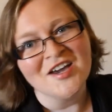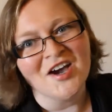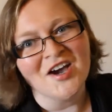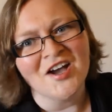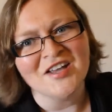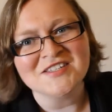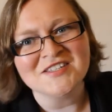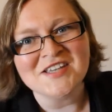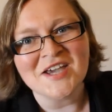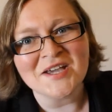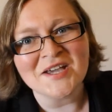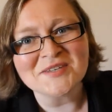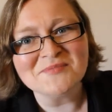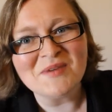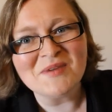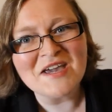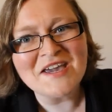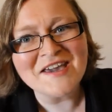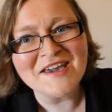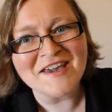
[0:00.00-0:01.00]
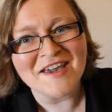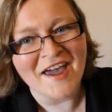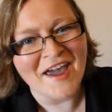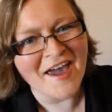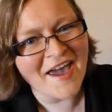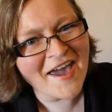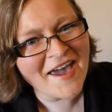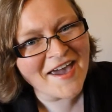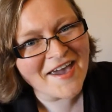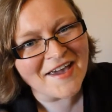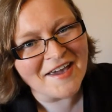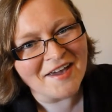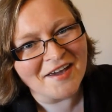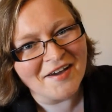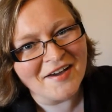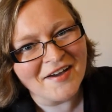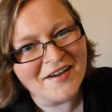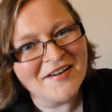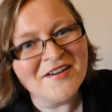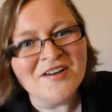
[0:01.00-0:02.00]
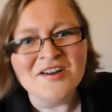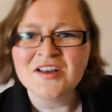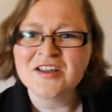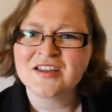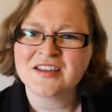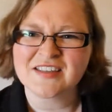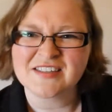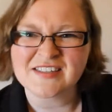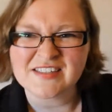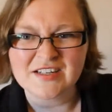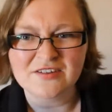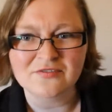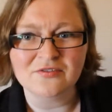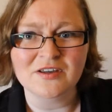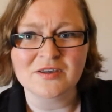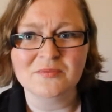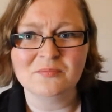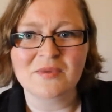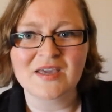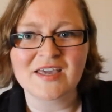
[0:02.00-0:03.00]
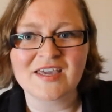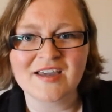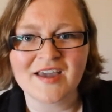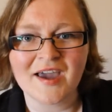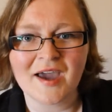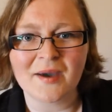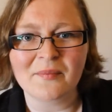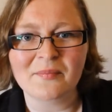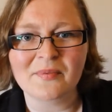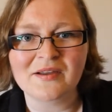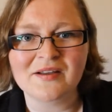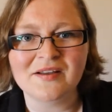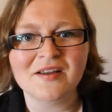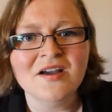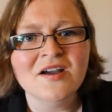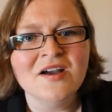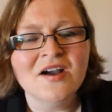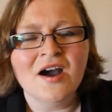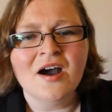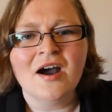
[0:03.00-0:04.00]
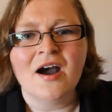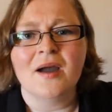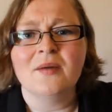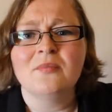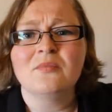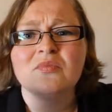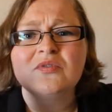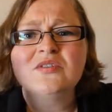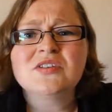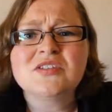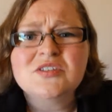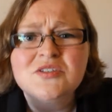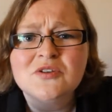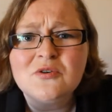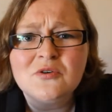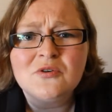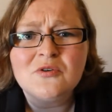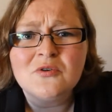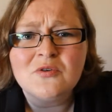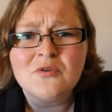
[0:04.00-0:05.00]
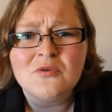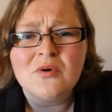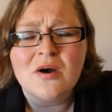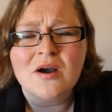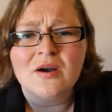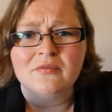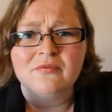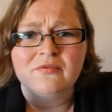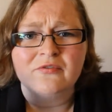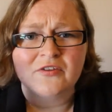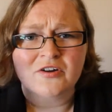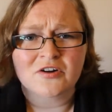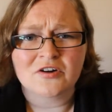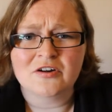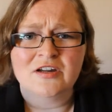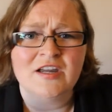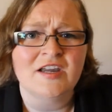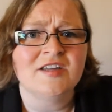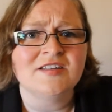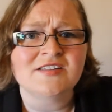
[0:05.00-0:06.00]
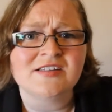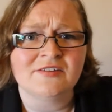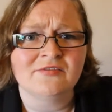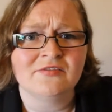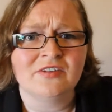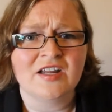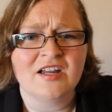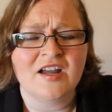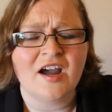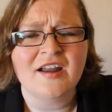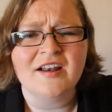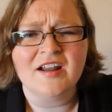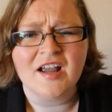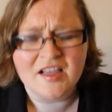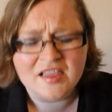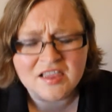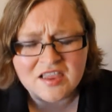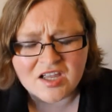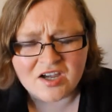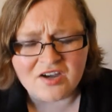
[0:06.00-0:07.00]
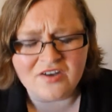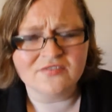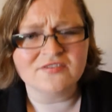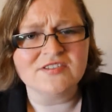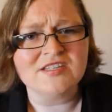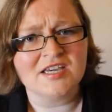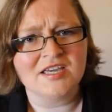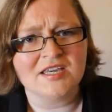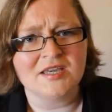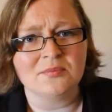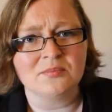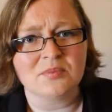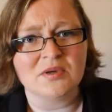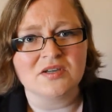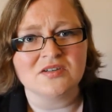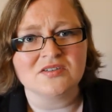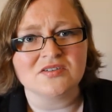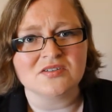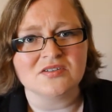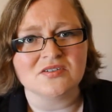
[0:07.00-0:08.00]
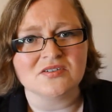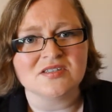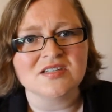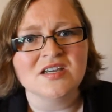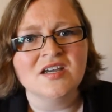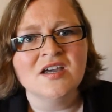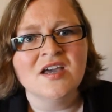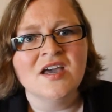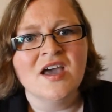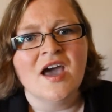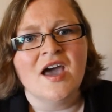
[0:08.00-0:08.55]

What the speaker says: contact me. Hey, let's see if we can make it happen. I'm so up for creativity and I love taking pictures,